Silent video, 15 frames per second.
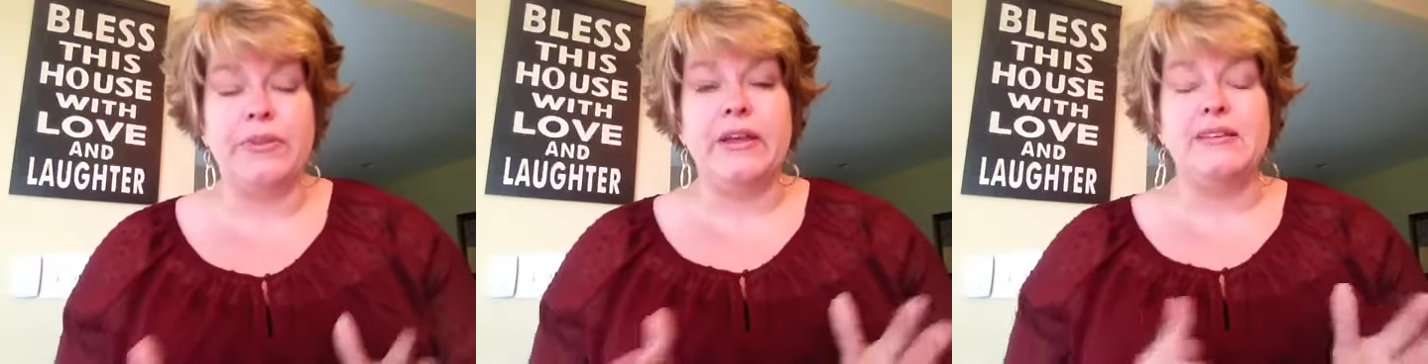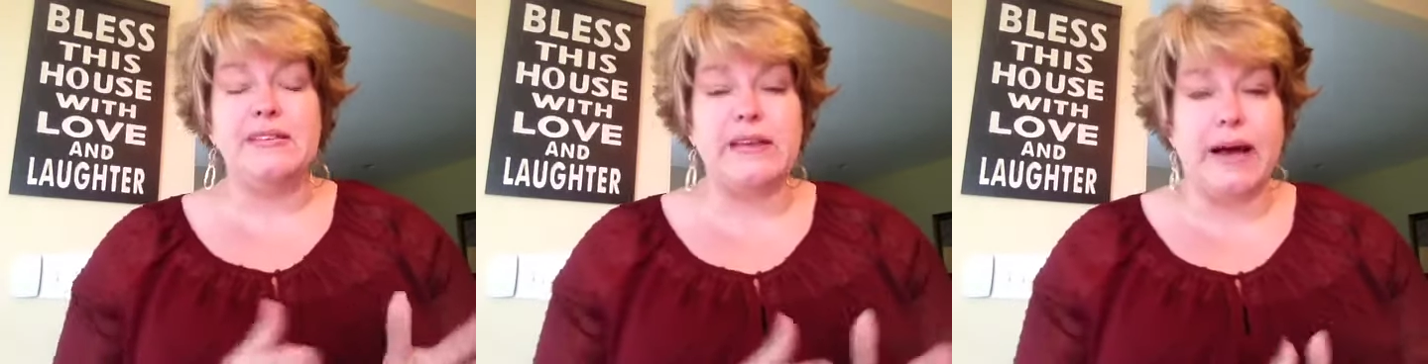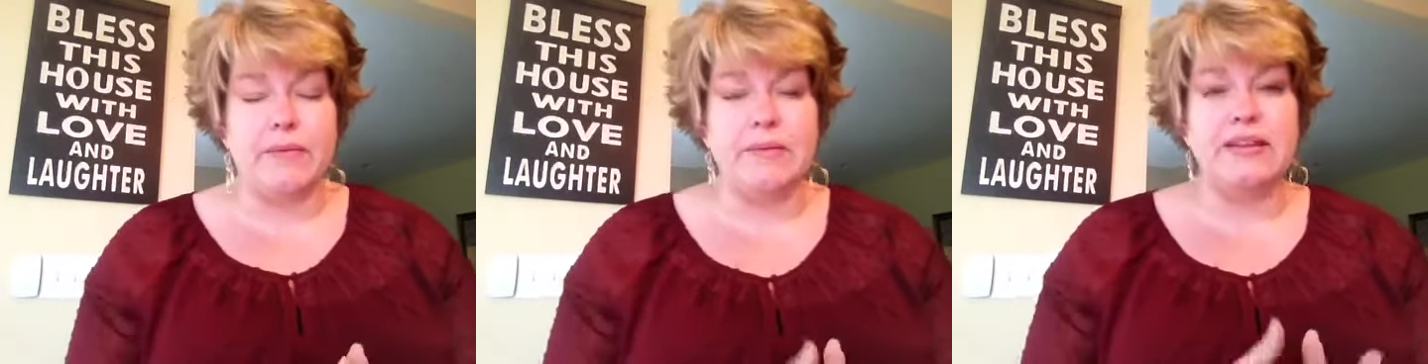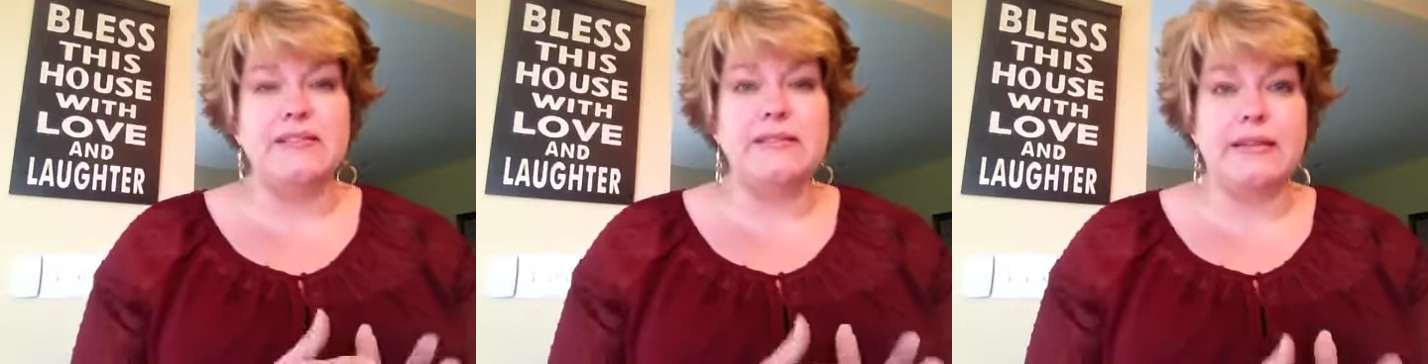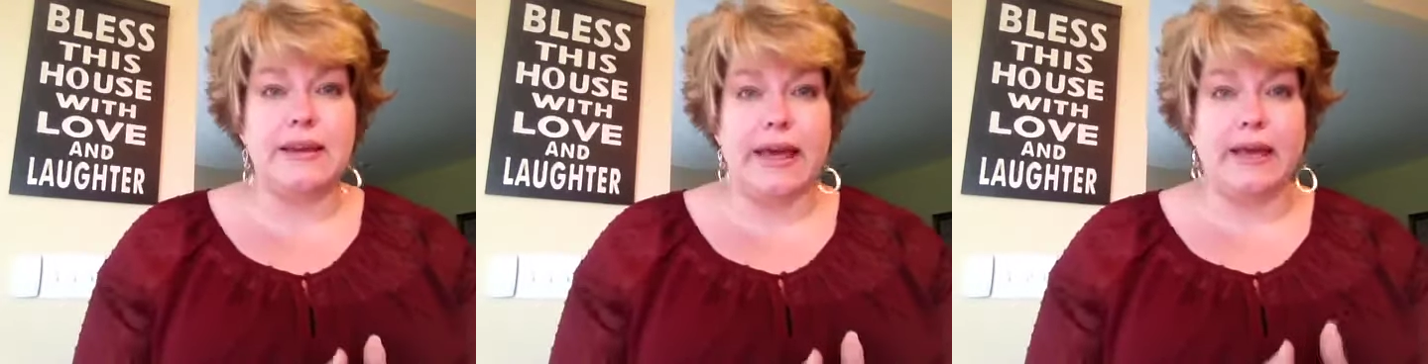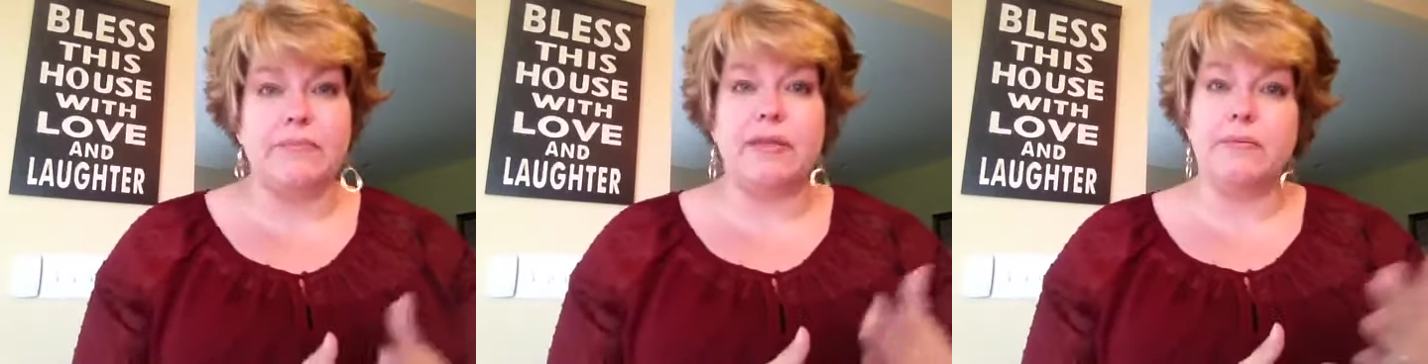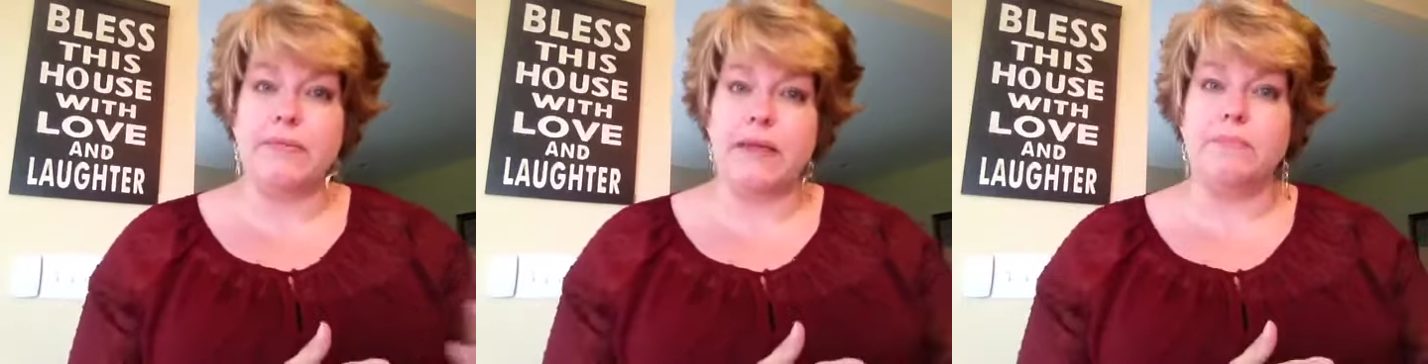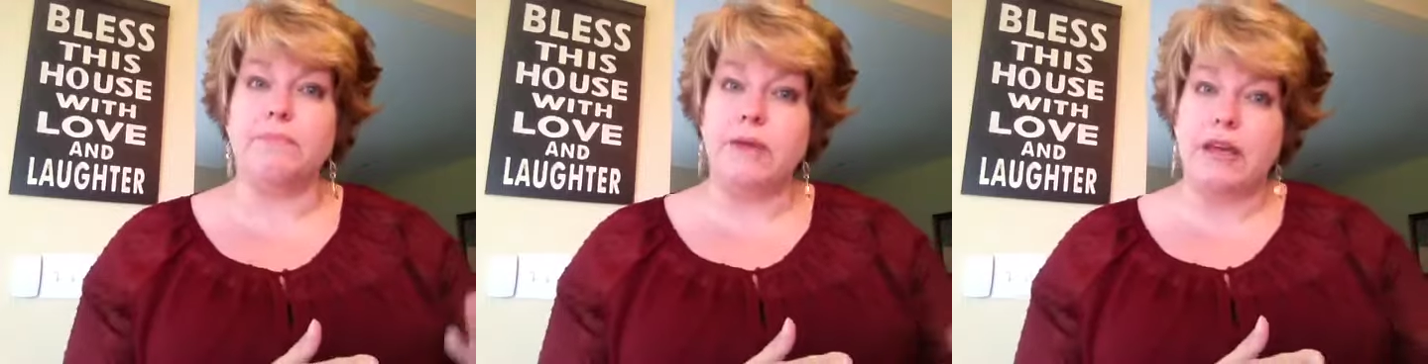Simon is the name
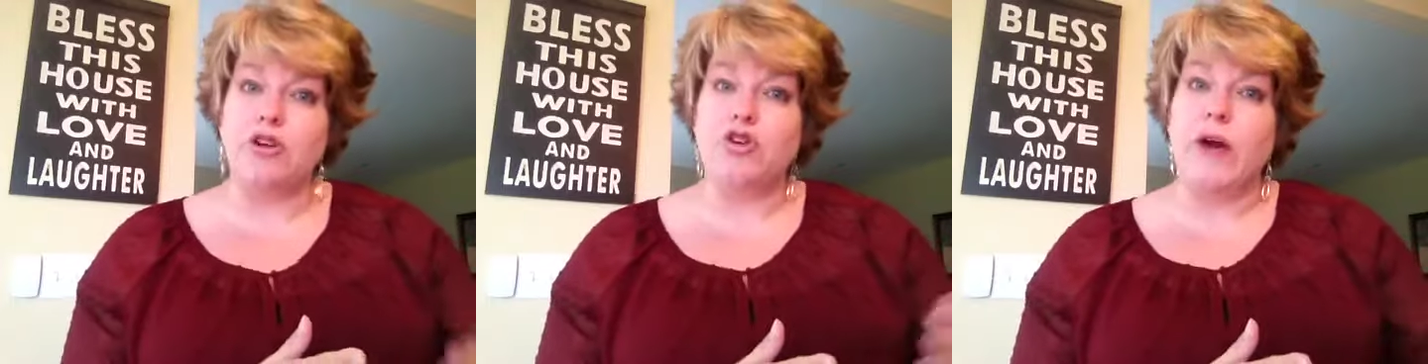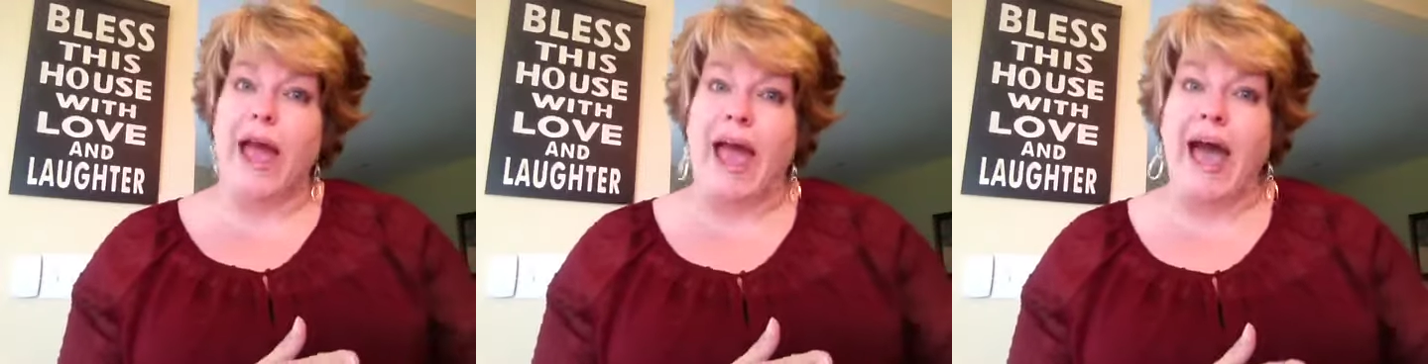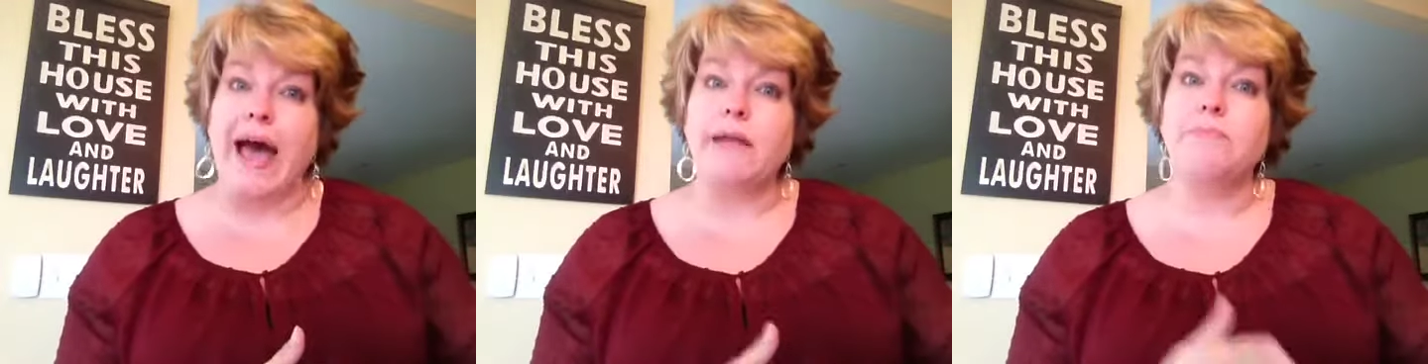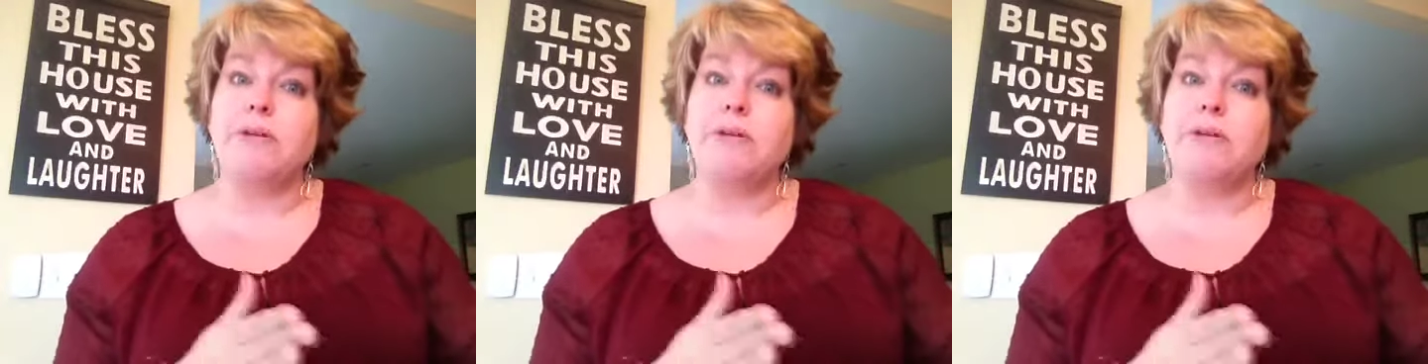that Peter had